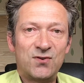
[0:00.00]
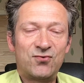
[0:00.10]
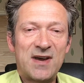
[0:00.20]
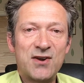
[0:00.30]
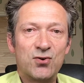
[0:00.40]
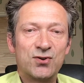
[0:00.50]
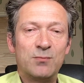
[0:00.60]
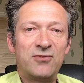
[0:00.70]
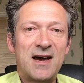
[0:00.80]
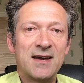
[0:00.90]
try not to
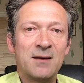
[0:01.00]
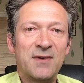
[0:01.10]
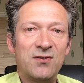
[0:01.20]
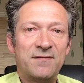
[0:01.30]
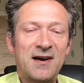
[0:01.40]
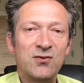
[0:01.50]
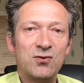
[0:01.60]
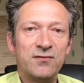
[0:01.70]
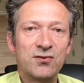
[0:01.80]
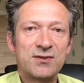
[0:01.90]
brag about the
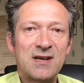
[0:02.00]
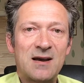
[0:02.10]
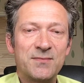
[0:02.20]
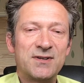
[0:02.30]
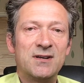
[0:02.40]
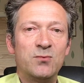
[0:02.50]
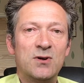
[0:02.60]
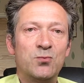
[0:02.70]
value of your stamps anywhere,